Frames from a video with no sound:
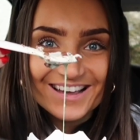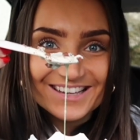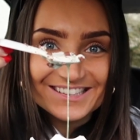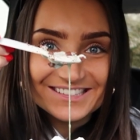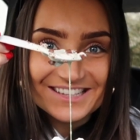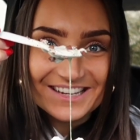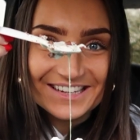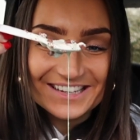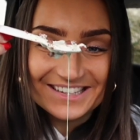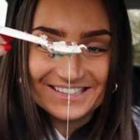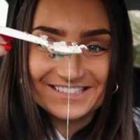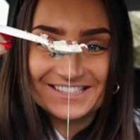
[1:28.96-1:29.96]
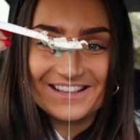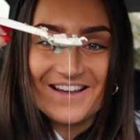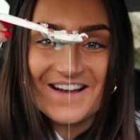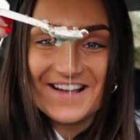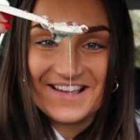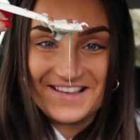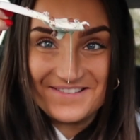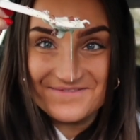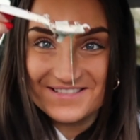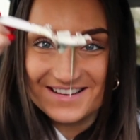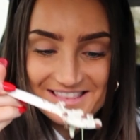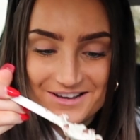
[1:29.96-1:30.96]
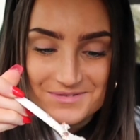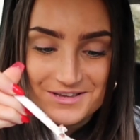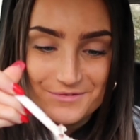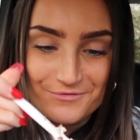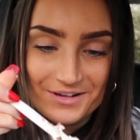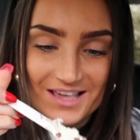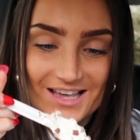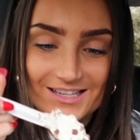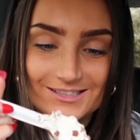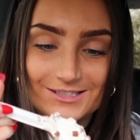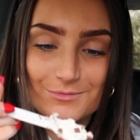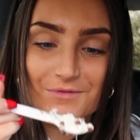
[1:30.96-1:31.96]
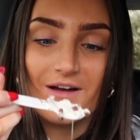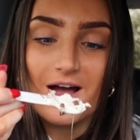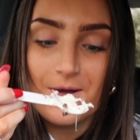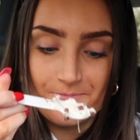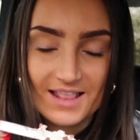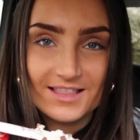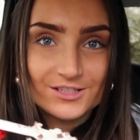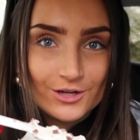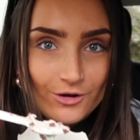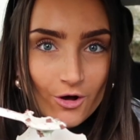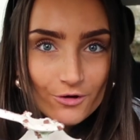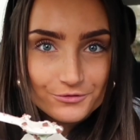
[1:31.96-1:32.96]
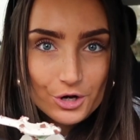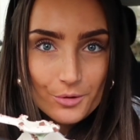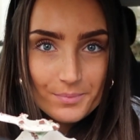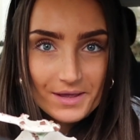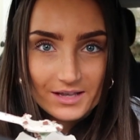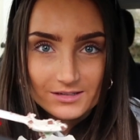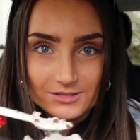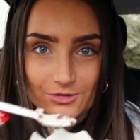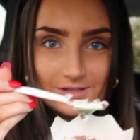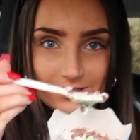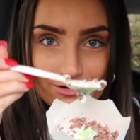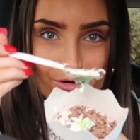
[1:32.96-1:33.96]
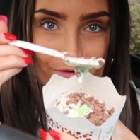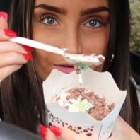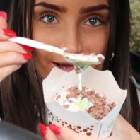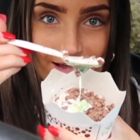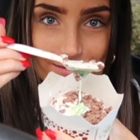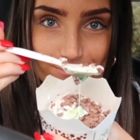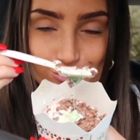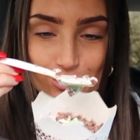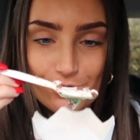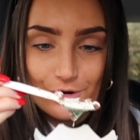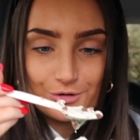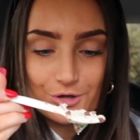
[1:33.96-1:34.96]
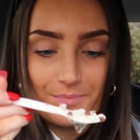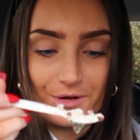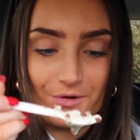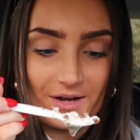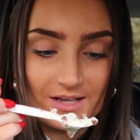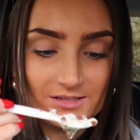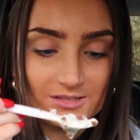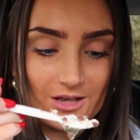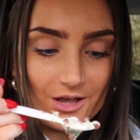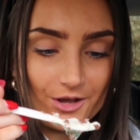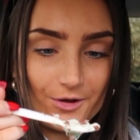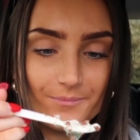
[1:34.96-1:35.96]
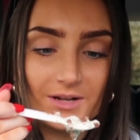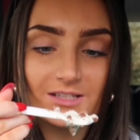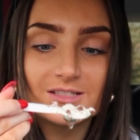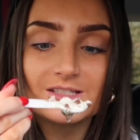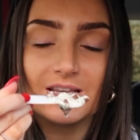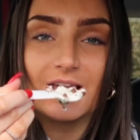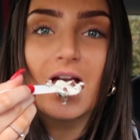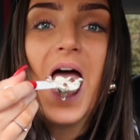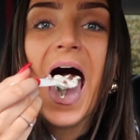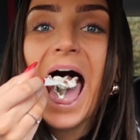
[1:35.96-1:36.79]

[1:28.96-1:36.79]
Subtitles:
It's like slime. That'd be good for kids, to be fair. And there's a lot of toppings. There's a lot of like chocolate topping on it. So let's see.